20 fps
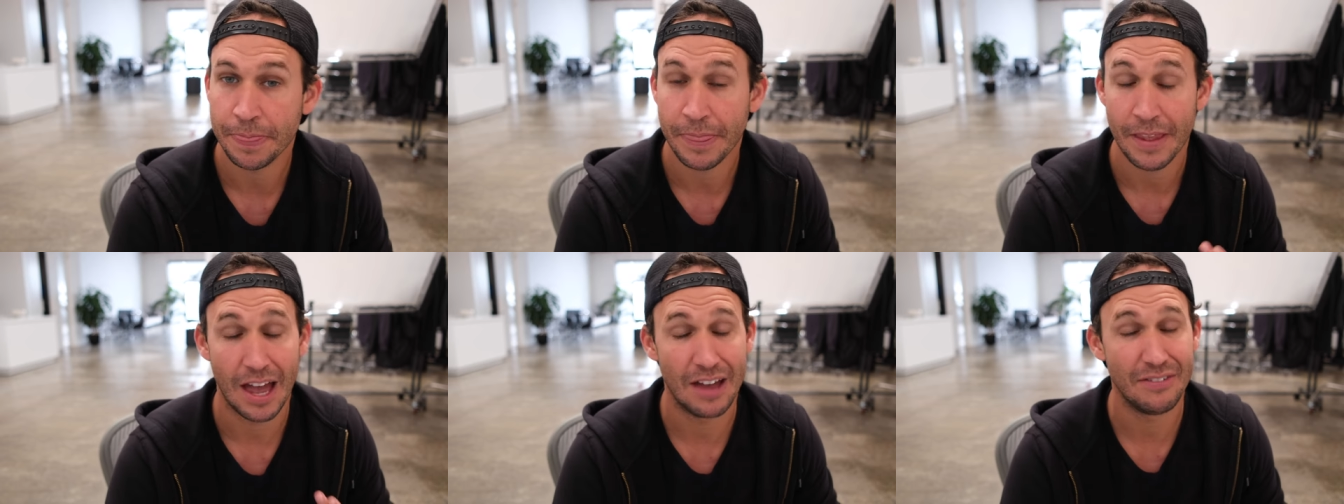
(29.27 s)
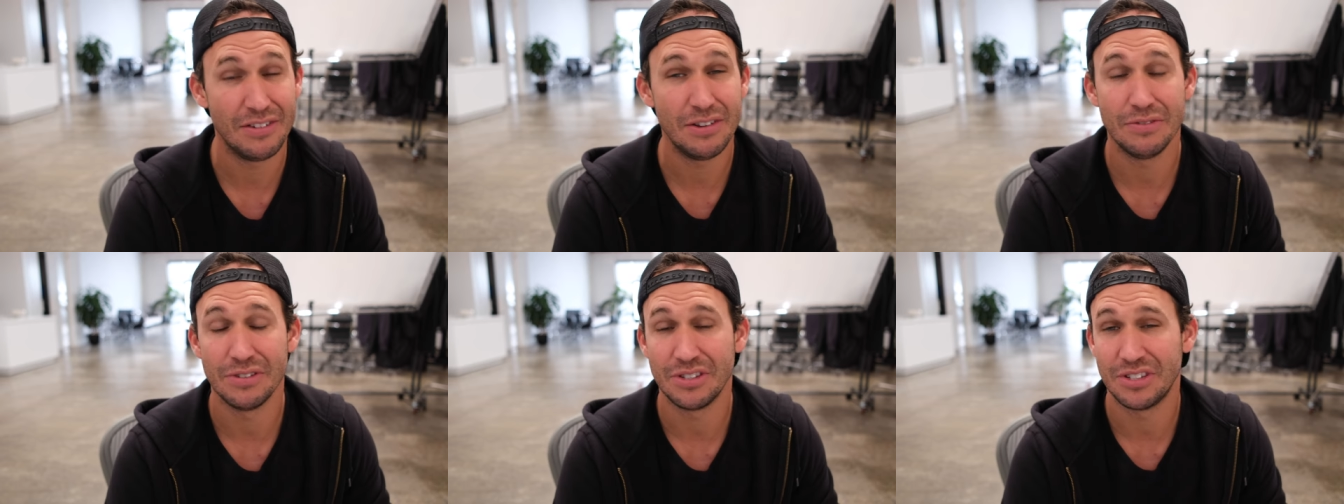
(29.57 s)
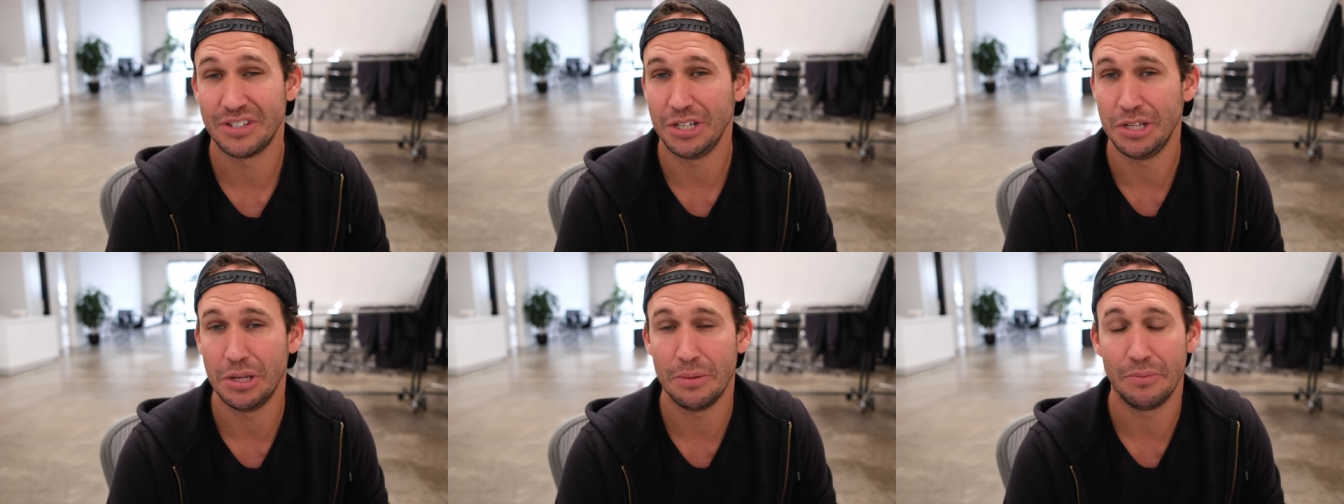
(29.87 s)
I've even
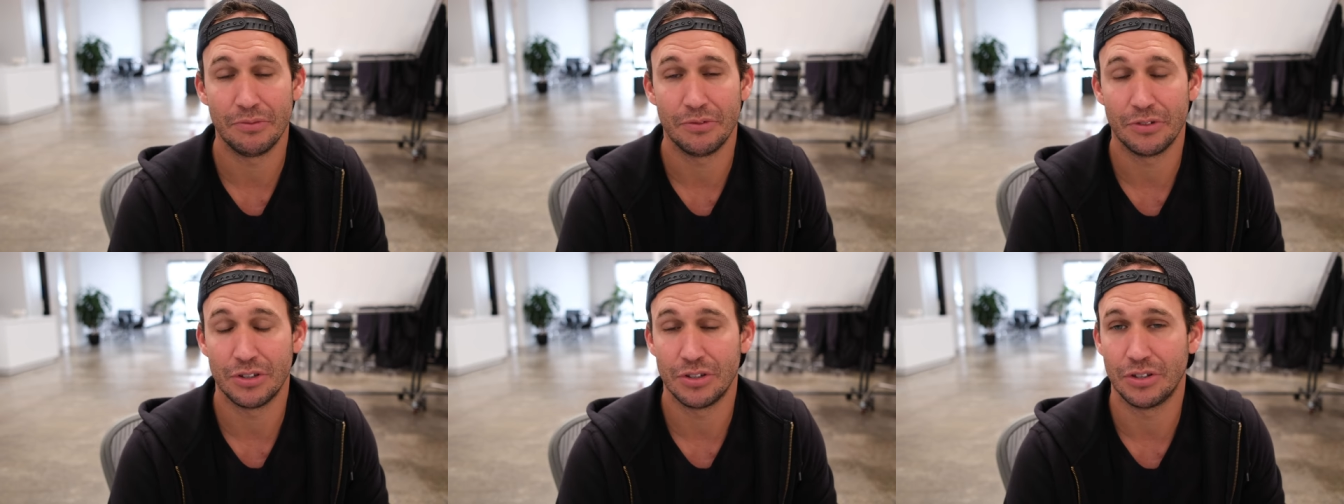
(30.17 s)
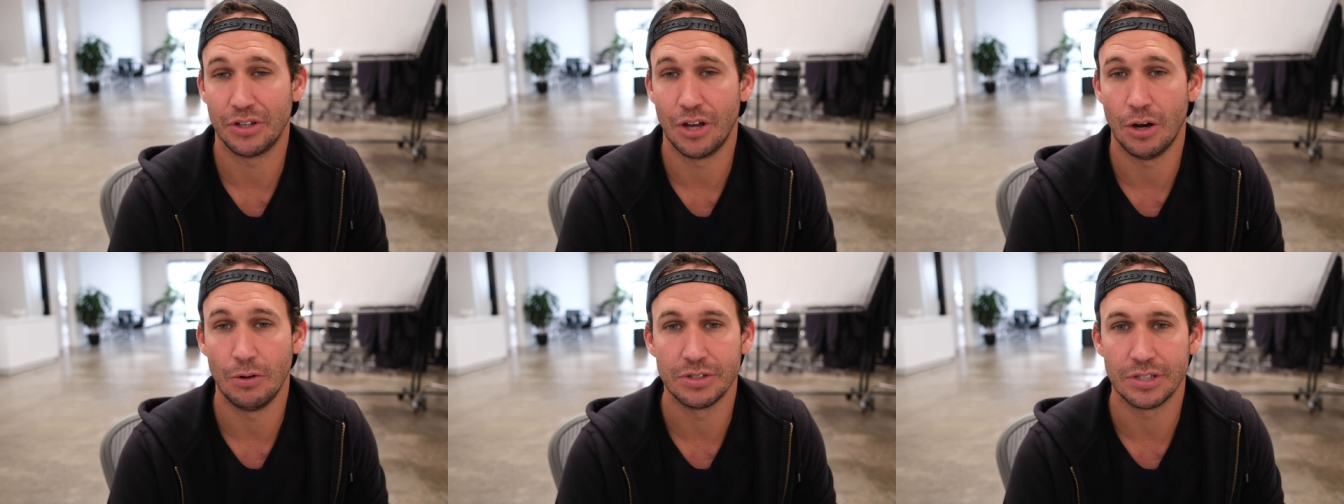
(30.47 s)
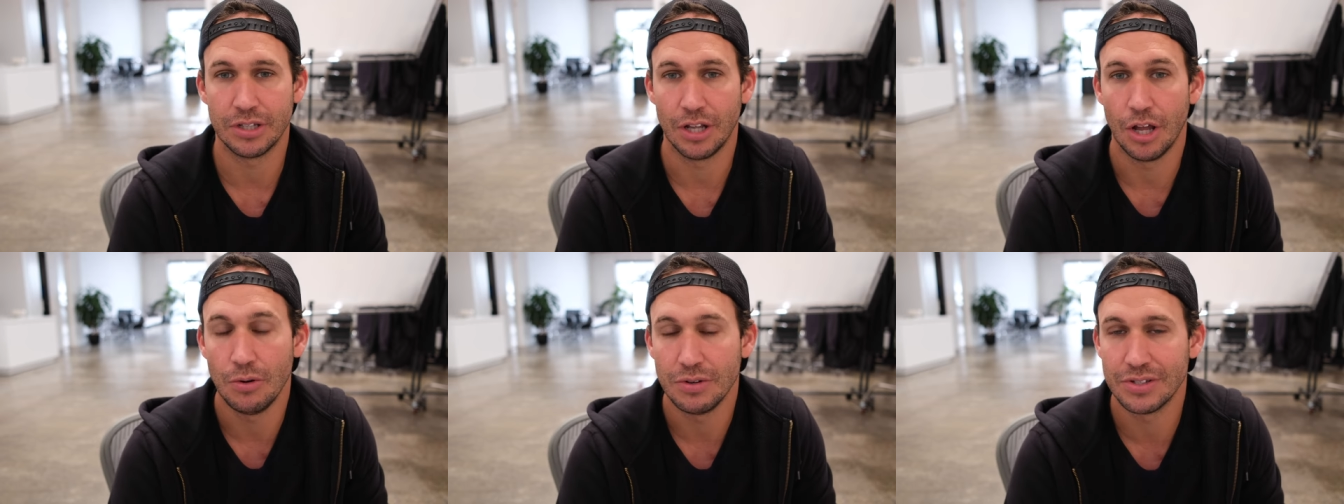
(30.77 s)
seen them go as
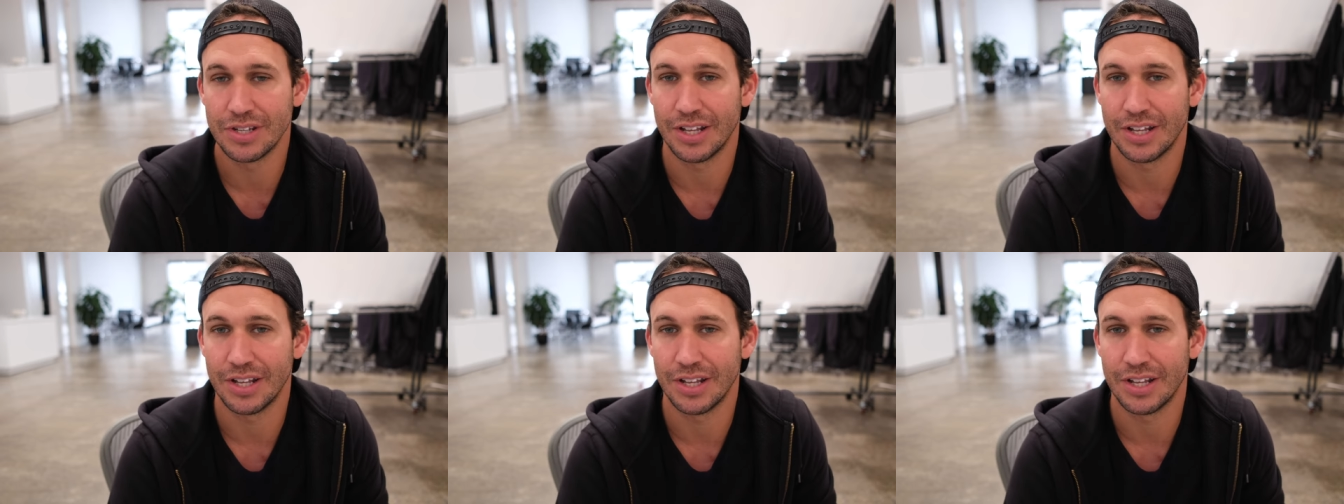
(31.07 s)
low as